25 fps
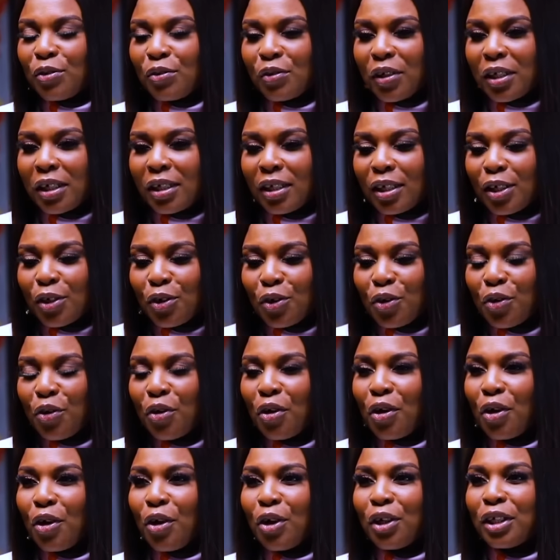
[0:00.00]
couldn't do anything, you
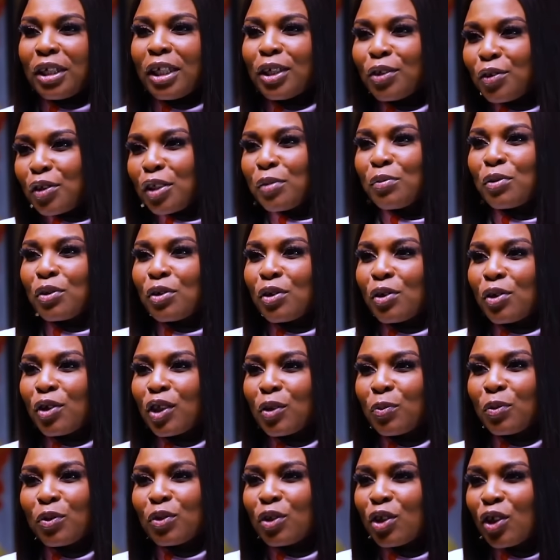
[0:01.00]
know. They took him to the
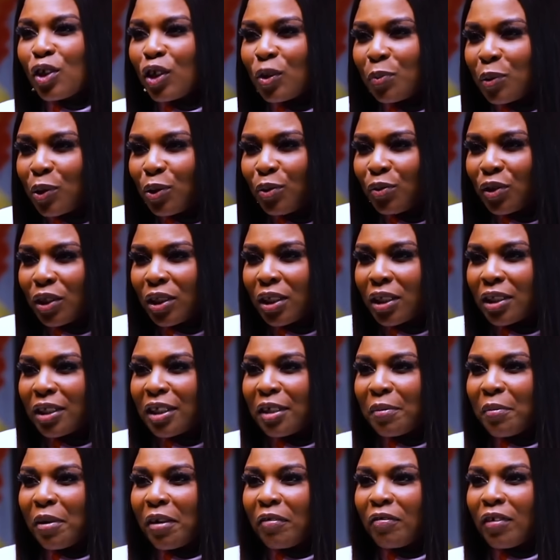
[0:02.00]
hospital. The hospital
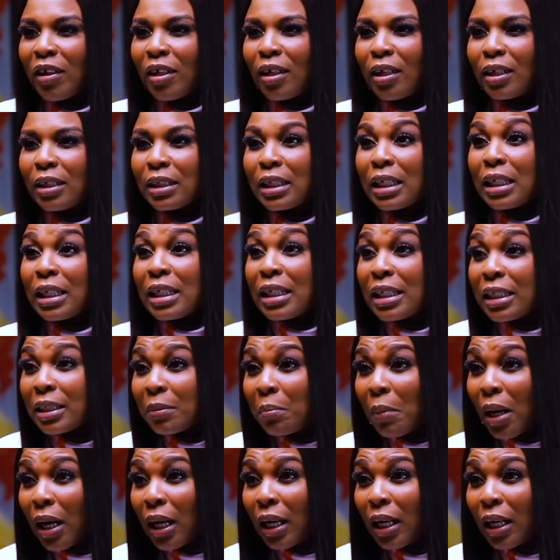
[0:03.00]
rejected my father. Said,
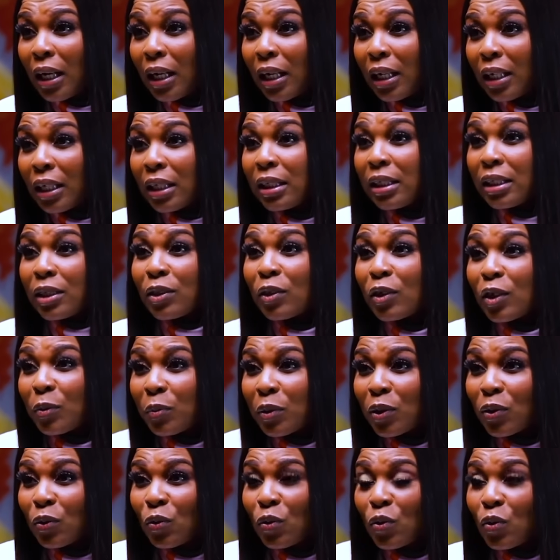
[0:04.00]
this man in this
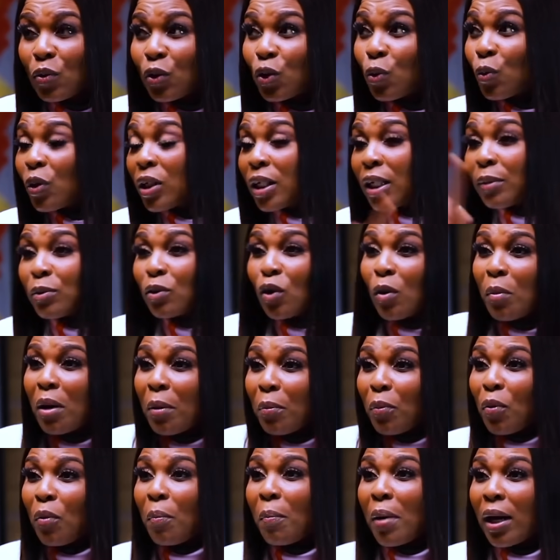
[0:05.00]
hospital, you want them to
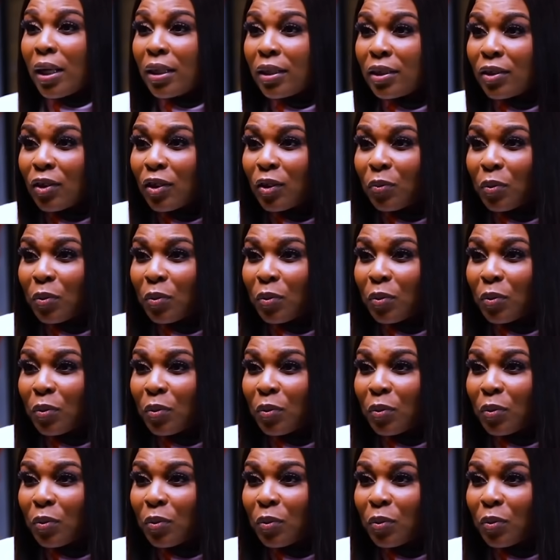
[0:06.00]
come and bombard